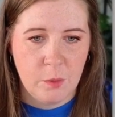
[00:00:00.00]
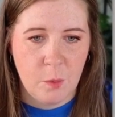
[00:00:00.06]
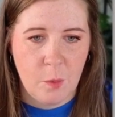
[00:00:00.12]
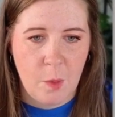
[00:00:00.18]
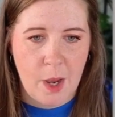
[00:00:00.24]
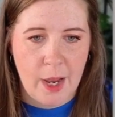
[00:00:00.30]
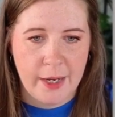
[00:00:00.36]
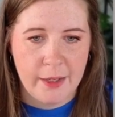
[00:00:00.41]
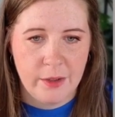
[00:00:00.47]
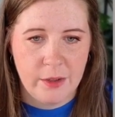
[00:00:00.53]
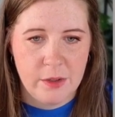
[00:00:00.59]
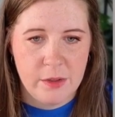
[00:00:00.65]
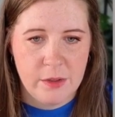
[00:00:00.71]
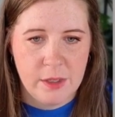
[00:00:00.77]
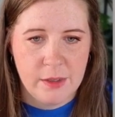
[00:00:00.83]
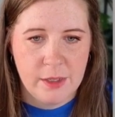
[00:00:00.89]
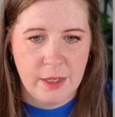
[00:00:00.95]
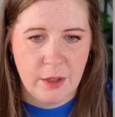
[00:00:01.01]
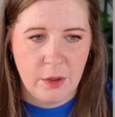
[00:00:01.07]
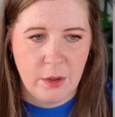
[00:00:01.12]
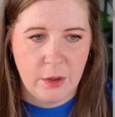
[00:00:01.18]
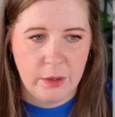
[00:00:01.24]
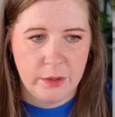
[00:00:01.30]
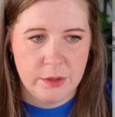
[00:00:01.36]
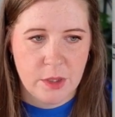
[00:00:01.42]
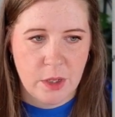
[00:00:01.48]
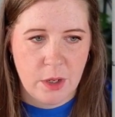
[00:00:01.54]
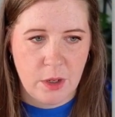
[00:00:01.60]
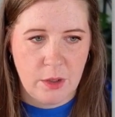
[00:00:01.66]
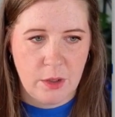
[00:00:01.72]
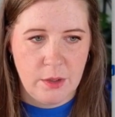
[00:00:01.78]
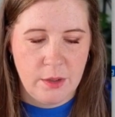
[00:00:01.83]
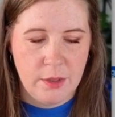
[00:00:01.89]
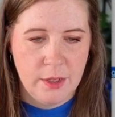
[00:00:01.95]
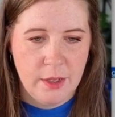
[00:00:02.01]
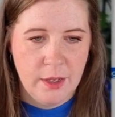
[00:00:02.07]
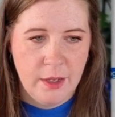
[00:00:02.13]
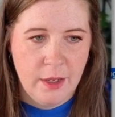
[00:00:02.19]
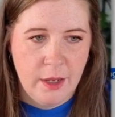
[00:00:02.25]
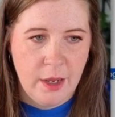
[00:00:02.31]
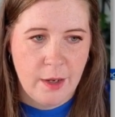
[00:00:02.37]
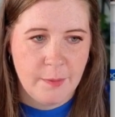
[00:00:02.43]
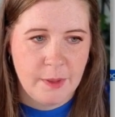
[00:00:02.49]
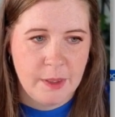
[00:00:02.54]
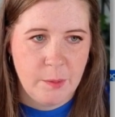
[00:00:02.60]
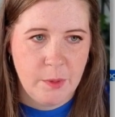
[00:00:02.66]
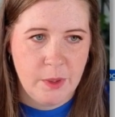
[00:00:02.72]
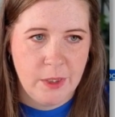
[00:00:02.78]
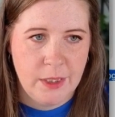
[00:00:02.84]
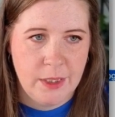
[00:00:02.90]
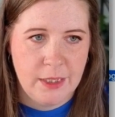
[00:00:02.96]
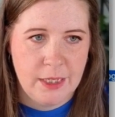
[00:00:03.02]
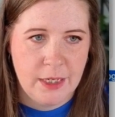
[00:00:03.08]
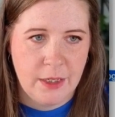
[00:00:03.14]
wider than they are tall, I'm going to put in here